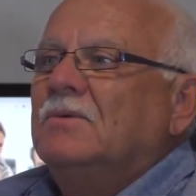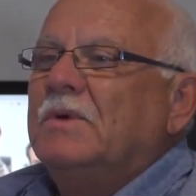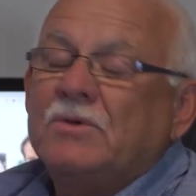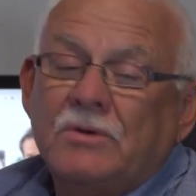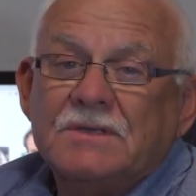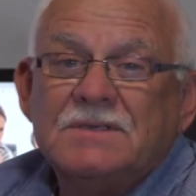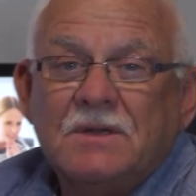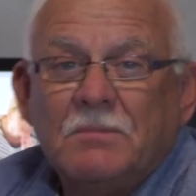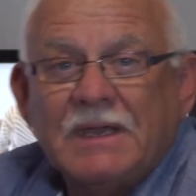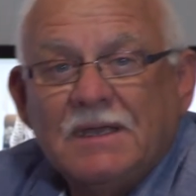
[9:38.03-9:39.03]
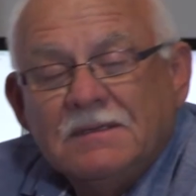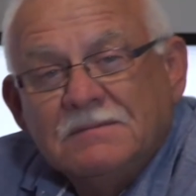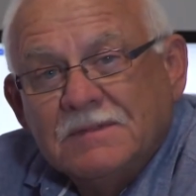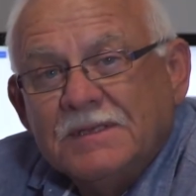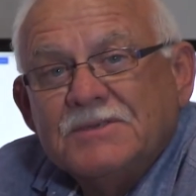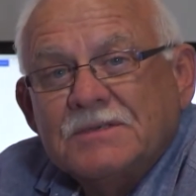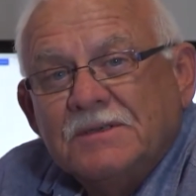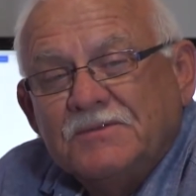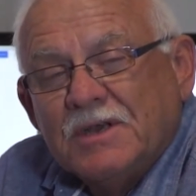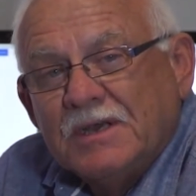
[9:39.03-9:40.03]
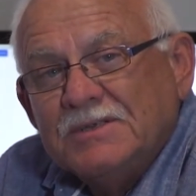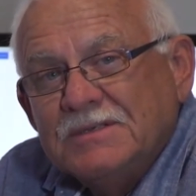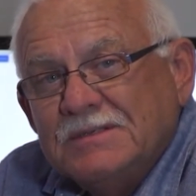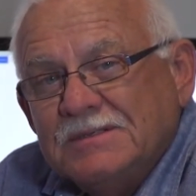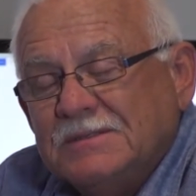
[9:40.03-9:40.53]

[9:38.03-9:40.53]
we could consider making legislative changes,